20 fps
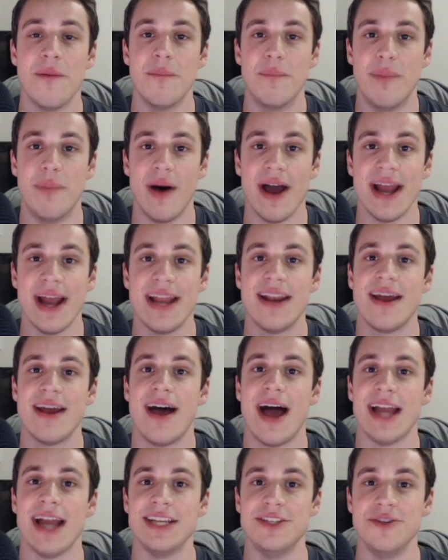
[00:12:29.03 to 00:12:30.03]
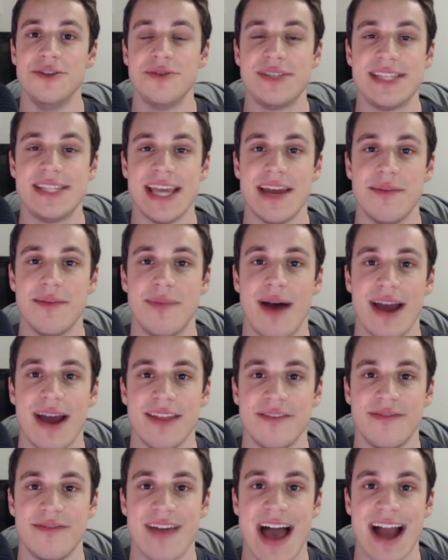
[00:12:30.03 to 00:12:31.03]
But I do stand by
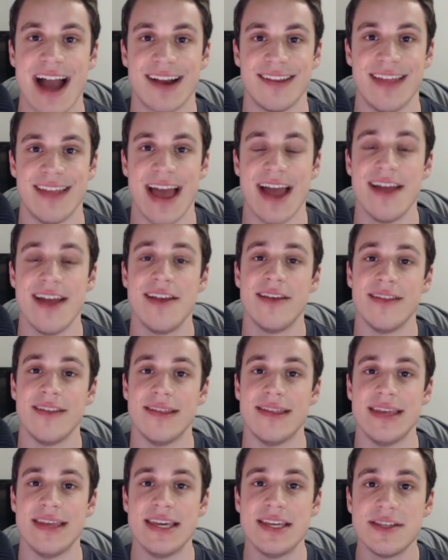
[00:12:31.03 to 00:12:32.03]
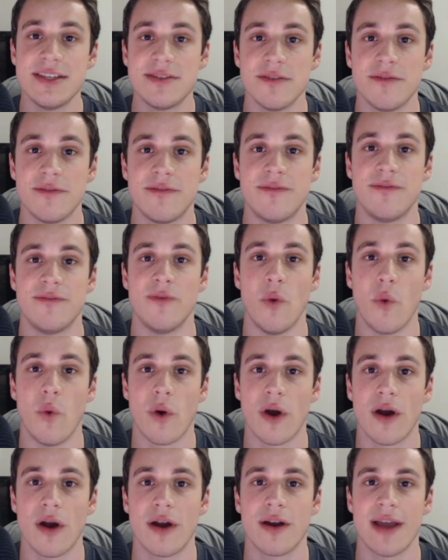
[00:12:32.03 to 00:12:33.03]
the fact that these
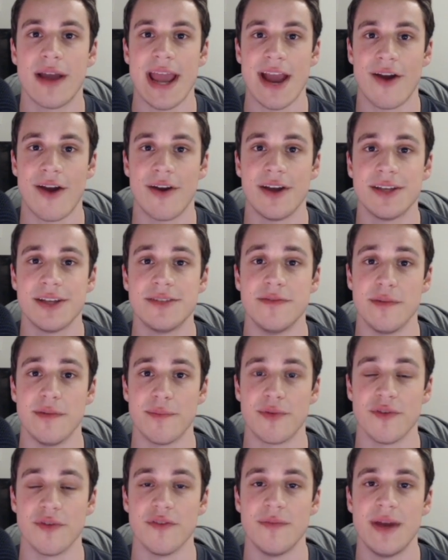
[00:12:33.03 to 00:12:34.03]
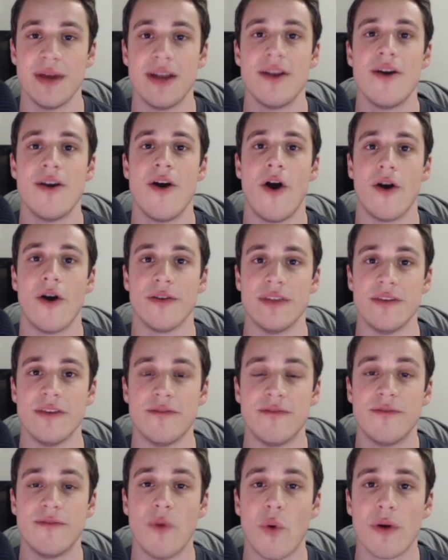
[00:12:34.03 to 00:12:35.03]
4 areas of improvement are the
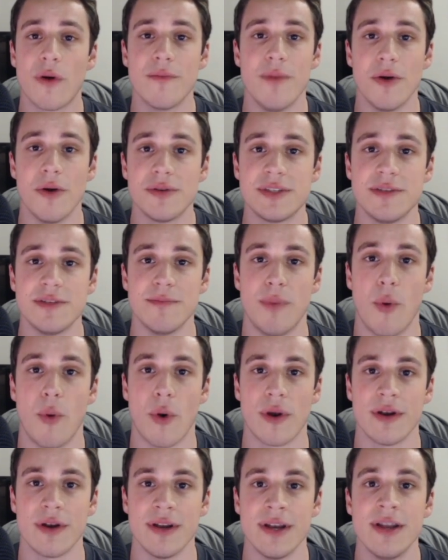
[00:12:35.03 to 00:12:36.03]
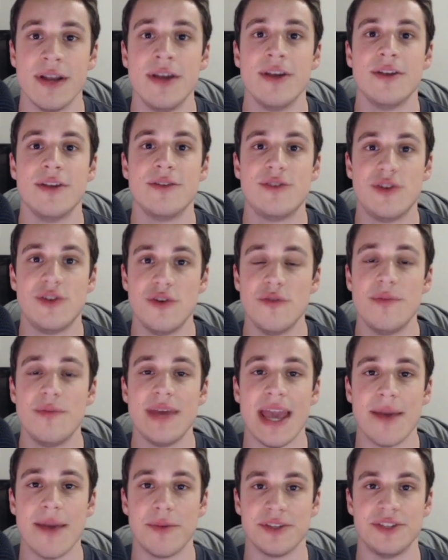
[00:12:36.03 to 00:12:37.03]
4 most important to
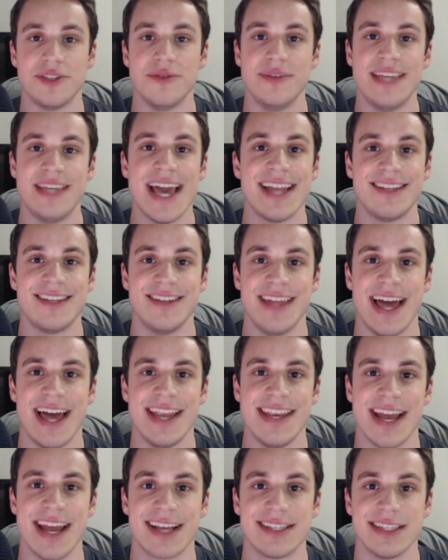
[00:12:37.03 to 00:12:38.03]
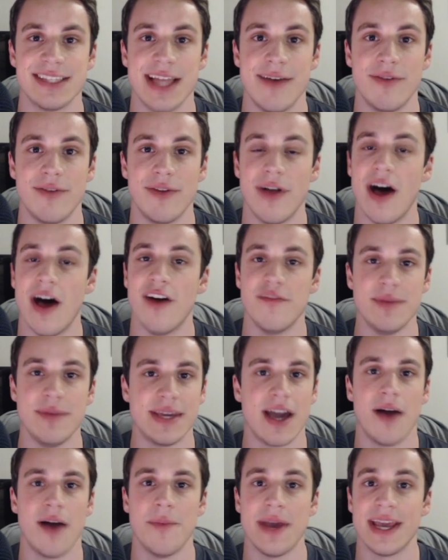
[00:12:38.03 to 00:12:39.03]
be able to get to that next level of
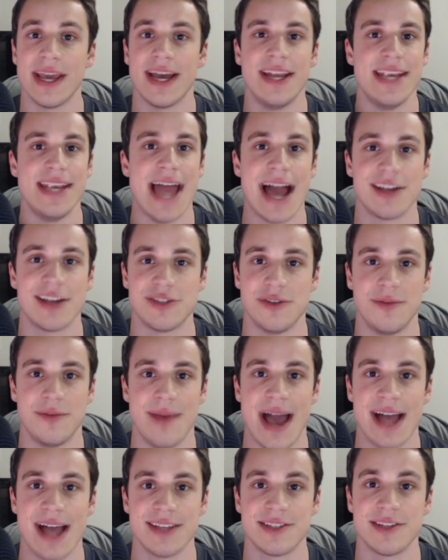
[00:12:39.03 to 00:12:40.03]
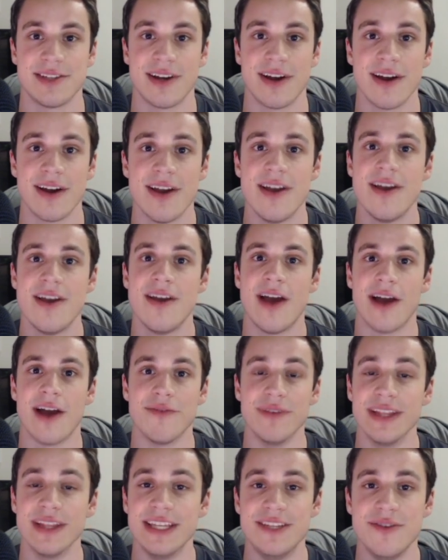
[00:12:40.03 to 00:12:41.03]
becoming a national master. I
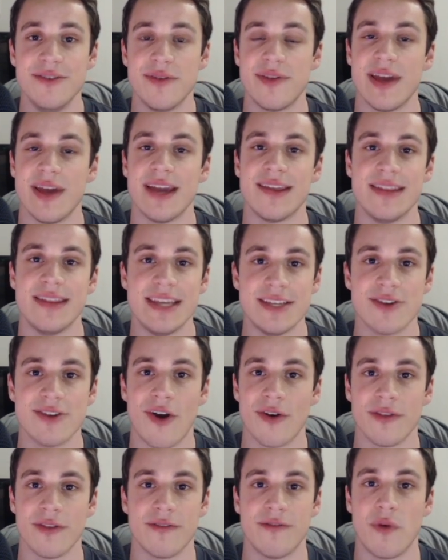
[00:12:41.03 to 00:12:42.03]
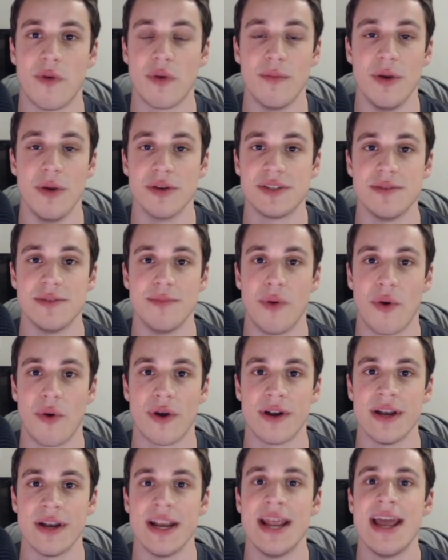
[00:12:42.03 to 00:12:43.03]
really do think these are the 4 most
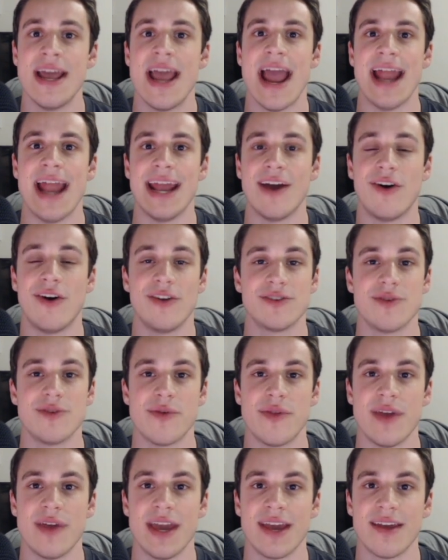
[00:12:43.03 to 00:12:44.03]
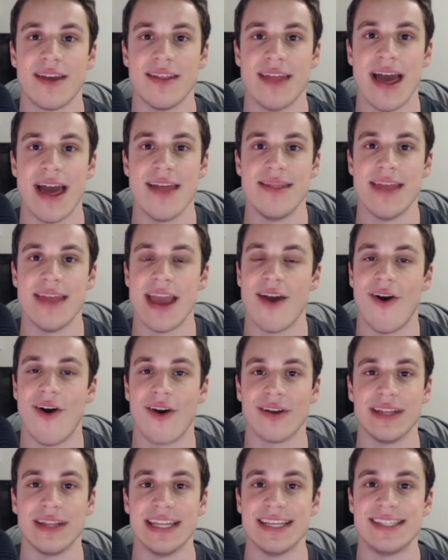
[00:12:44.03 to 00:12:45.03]
important, and I also think that they
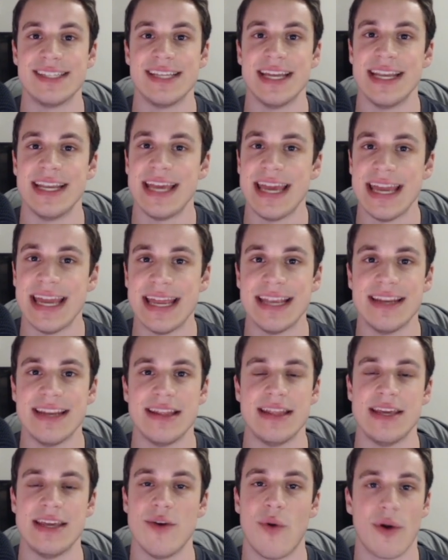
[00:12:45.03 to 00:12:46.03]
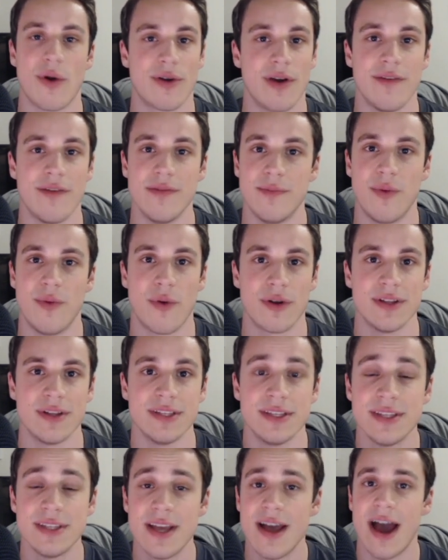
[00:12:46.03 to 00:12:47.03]
are listed in the order of
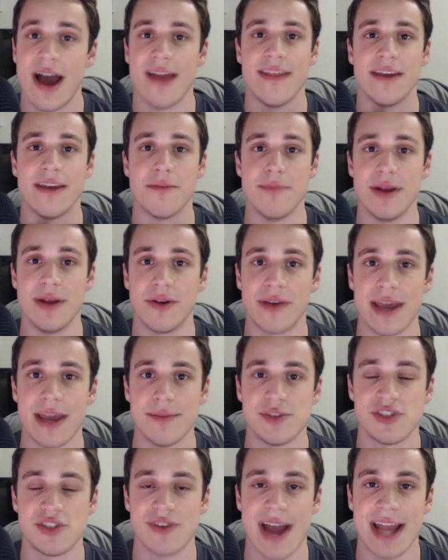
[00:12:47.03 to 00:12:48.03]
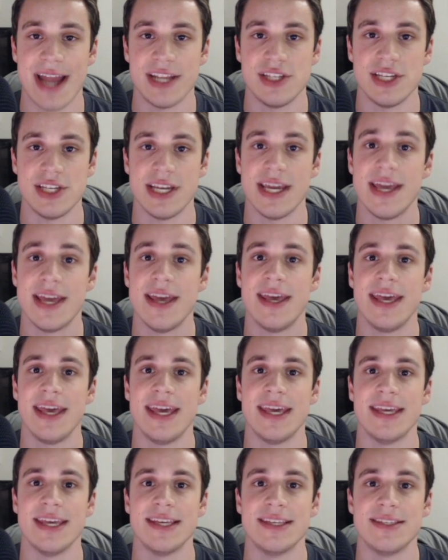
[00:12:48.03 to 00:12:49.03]
importance. I think middle game strategy
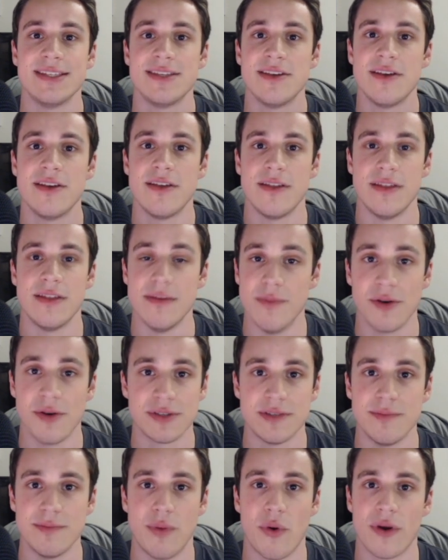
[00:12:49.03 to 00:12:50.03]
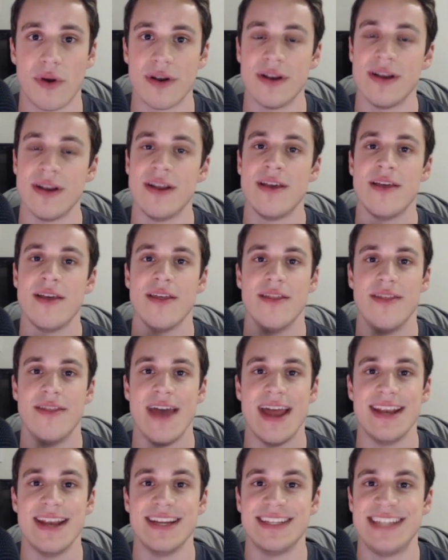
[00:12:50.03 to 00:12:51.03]
is the most important,
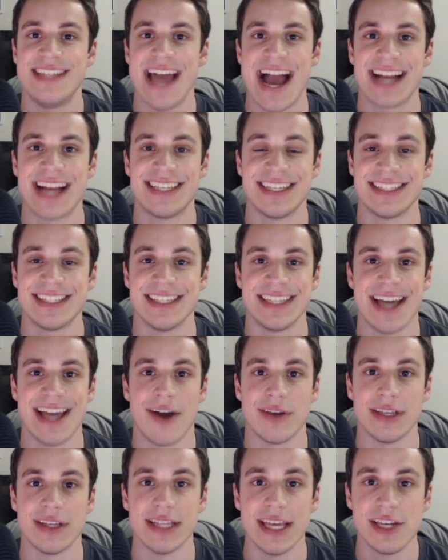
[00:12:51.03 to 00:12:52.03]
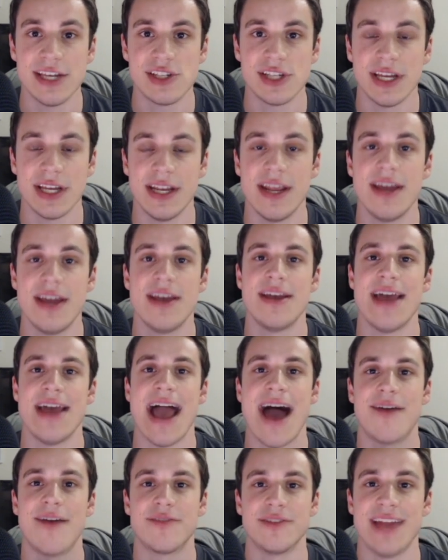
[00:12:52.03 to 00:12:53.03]
then tactics and calculation,
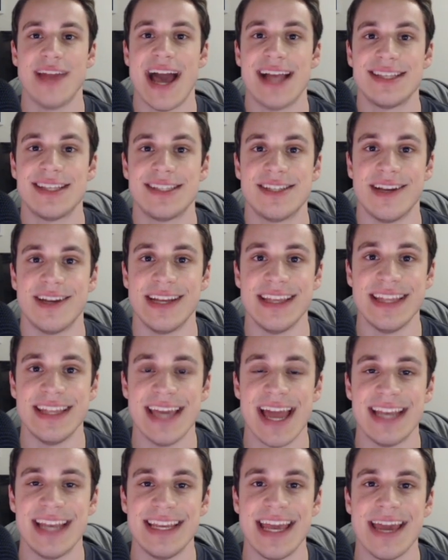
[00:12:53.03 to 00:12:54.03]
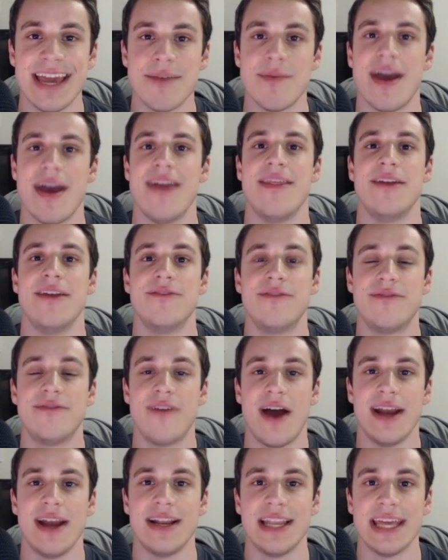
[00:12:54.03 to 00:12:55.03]
after that studying the endgame, and then
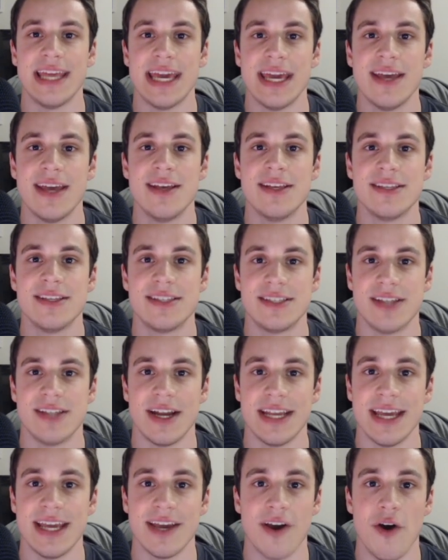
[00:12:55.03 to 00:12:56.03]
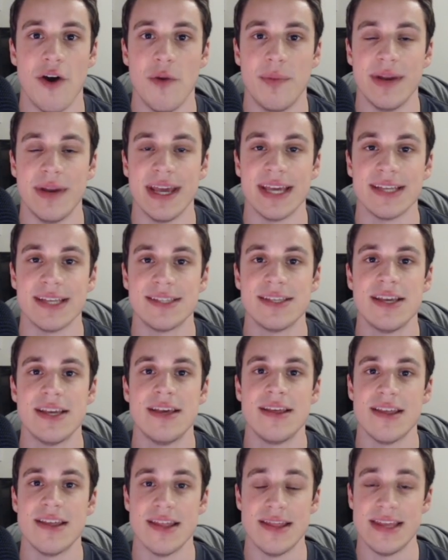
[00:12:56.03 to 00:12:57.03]
finally studying openings.
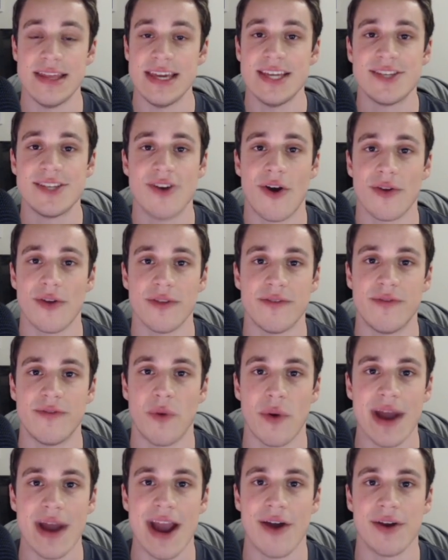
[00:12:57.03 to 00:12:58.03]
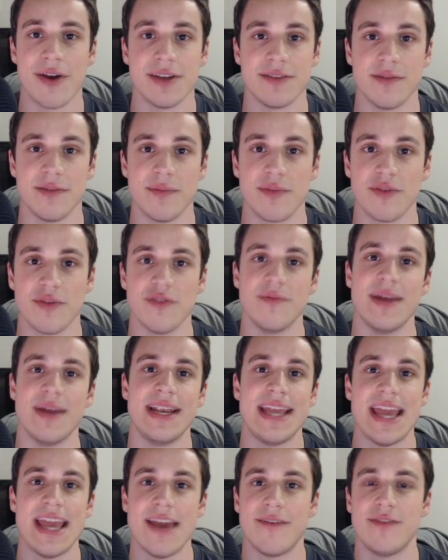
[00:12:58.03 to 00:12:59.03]
These are the 4 areas of
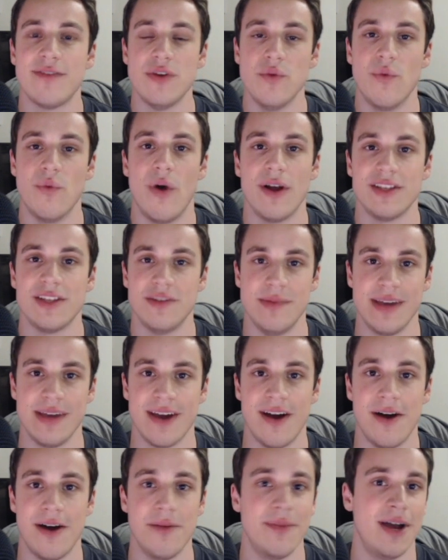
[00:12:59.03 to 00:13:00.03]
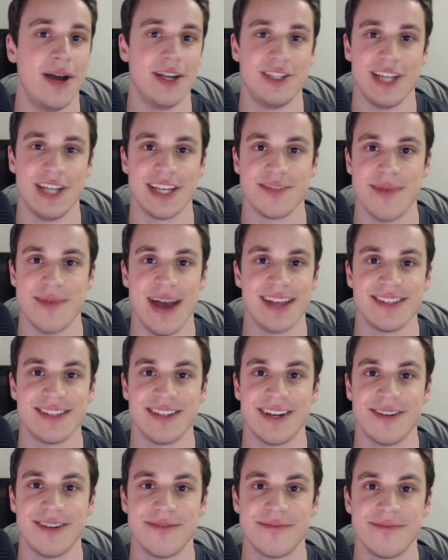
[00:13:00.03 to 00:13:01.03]
improvement if you want to become a chess
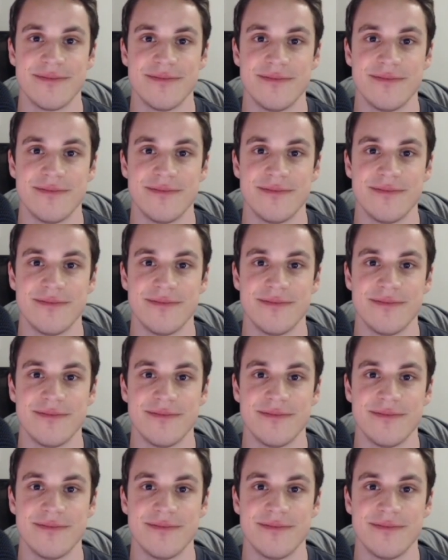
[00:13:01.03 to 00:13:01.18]
master.